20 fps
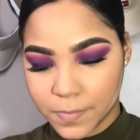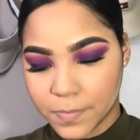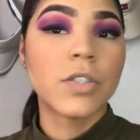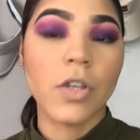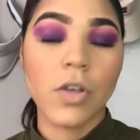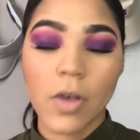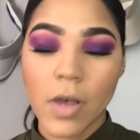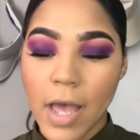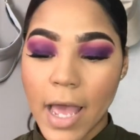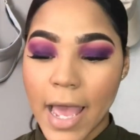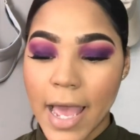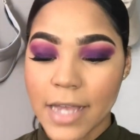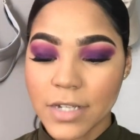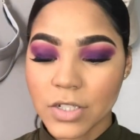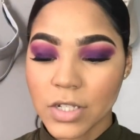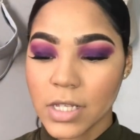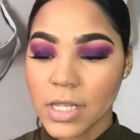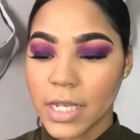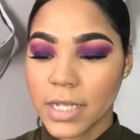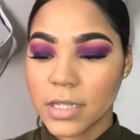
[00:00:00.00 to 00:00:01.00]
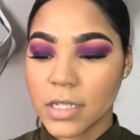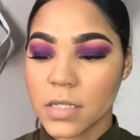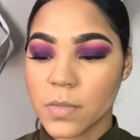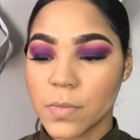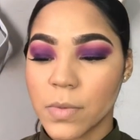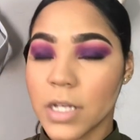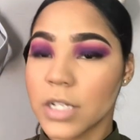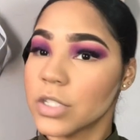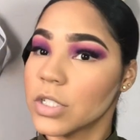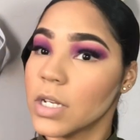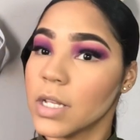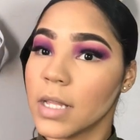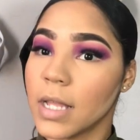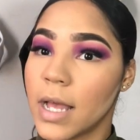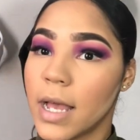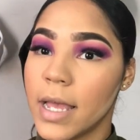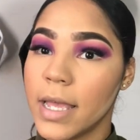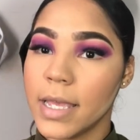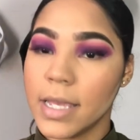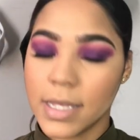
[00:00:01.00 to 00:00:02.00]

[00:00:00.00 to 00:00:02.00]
So I actually like this blush a lot.